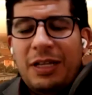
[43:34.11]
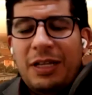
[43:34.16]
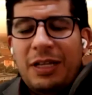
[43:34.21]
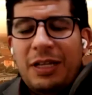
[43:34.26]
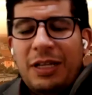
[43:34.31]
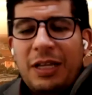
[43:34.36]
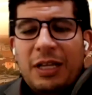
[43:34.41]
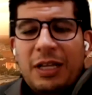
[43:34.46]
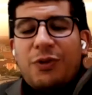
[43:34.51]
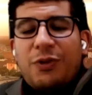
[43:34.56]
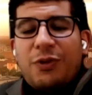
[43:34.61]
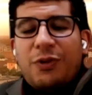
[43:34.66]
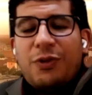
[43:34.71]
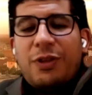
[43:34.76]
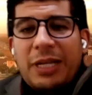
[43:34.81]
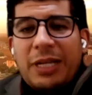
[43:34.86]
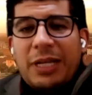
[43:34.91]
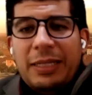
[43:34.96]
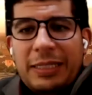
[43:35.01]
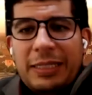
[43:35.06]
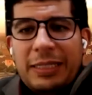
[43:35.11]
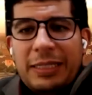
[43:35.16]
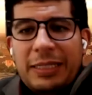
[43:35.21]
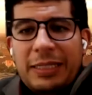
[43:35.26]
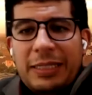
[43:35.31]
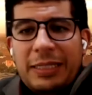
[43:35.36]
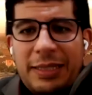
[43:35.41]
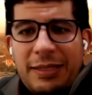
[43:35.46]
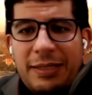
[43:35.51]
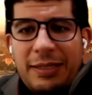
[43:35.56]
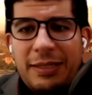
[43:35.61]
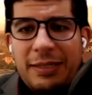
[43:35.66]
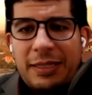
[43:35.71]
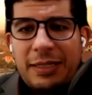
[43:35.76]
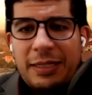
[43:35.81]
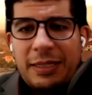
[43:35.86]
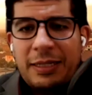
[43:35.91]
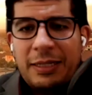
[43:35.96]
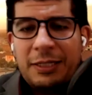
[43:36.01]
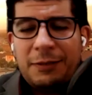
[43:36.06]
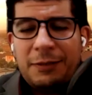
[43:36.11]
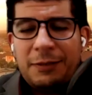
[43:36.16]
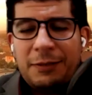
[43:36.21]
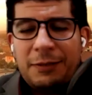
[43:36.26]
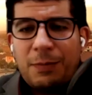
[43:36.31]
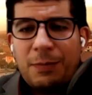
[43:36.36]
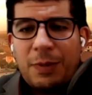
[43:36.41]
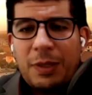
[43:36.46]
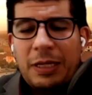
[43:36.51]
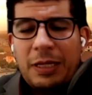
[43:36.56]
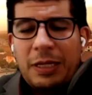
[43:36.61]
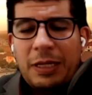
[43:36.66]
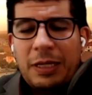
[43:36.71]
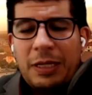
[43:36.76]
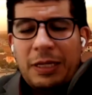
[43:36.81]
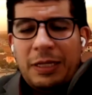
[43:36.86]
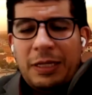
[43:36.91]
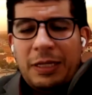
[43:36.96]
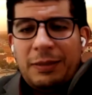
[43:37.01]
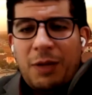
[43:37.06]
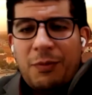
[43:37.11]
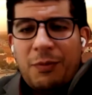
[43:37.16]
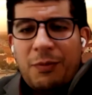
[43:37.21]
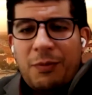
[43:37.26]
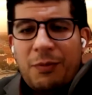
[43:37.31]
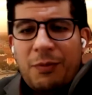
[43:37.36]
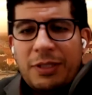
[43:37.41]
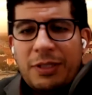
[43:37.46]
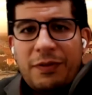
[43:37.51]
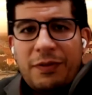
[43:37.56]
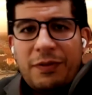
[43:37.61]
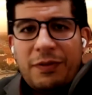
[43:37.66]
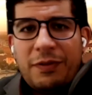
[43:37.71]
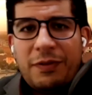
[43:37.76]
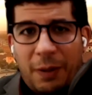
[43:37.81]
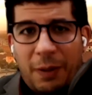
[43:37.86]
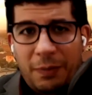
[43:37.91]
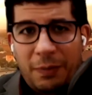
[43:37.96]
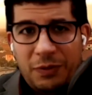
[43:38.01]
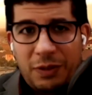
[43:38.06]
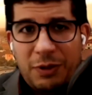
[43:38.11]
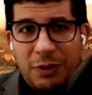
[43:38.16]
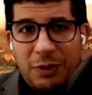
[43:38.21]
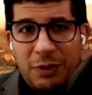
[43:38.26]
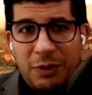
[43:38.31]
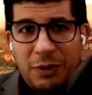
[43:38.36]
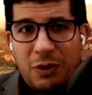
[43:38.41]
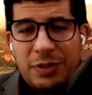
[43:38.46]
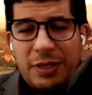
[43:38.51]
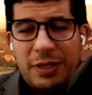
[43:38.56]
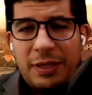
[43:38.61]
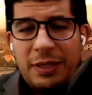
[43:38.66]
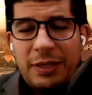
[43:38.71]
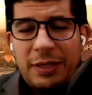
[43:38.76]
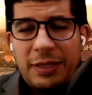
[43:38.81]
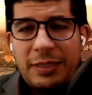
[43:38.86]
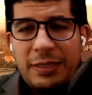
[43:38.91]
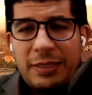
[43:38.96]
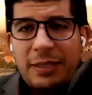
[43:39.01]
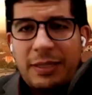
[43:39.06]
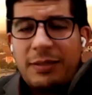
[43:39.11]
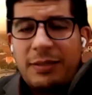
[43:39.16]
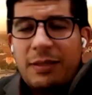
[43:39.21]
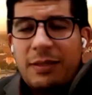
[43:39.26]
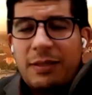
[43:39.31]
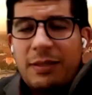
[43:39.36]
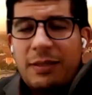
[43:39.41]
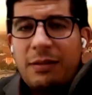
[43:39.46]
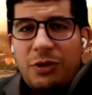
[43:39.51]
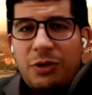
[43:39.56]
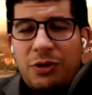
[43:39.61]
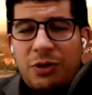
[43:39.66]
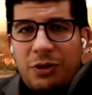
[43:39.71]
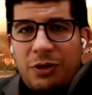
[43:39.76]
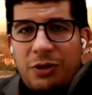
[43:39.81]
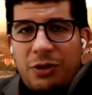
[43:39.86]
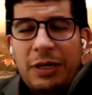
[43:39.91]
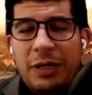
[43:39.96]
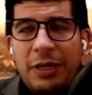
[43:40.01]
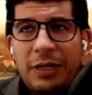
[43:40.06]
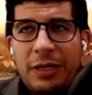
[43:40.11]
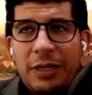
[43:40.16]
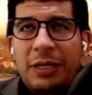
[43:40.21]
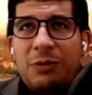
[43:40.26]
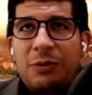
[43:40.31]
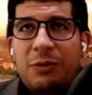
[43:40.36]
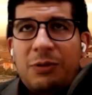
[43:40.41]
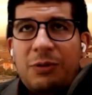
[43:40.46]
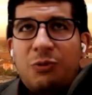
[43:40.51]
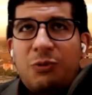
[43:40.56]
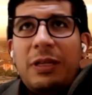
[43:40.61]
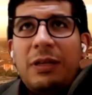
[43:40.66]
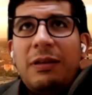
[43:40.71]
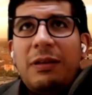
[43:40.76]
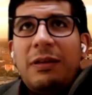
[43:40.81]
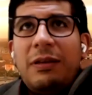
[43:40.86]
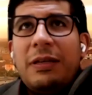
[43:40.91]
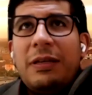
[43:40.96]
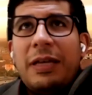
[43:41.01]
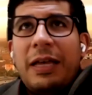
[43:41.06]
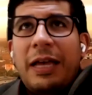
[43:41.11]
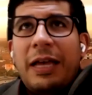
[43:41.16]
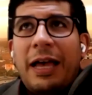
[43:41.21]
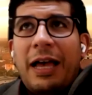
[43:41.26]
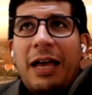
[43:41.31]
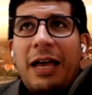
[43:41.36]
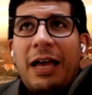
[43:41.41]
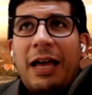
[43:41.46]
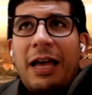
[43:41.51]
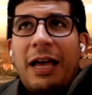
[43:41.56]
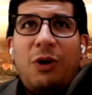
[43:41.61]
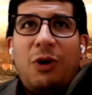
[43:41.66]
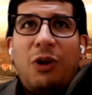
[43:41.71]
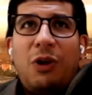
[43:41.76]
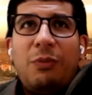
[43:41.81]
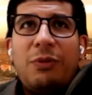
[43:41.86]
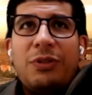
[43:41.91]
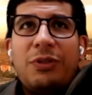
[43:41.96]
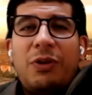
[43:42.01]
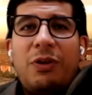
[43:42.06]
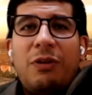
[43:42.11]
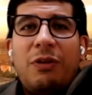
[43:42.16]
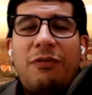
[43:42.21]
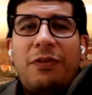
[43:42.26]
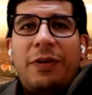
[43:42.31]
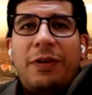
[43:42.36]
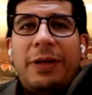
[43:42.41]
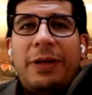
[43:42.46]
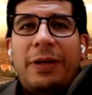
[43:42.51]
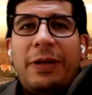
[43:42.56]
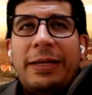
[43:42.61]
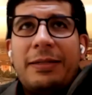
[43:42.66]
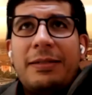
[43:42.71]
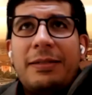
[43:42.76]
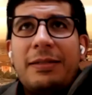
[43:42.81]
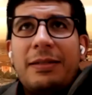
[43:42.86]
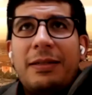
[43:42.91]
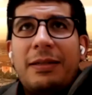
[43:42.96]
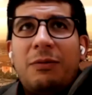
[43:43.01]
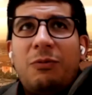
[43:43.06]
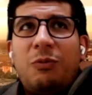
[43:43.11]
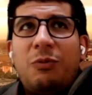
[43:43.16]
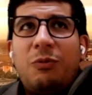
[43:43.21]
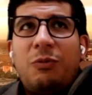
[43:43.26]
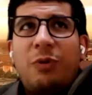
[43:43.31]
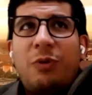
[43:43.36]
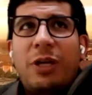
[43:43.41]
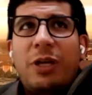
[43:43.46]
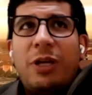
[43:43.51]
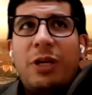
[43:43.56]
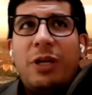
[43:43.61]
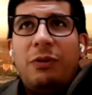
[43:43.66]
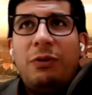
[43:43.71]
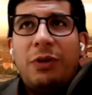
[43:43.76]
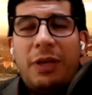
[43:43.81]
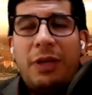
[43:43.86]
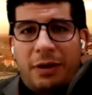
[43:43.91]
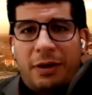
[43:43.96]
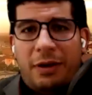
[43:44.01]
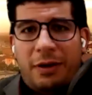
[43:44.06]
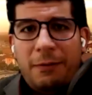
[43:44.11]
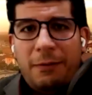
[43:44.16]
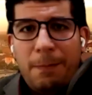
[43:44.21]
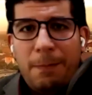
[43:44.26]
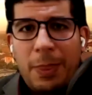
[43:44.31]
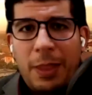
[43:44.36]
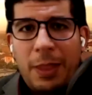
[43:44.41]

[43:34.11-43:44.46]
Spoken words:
So for the Majella, this was a difficult chapter because the existing literature really has an almost a unified way of looking at it.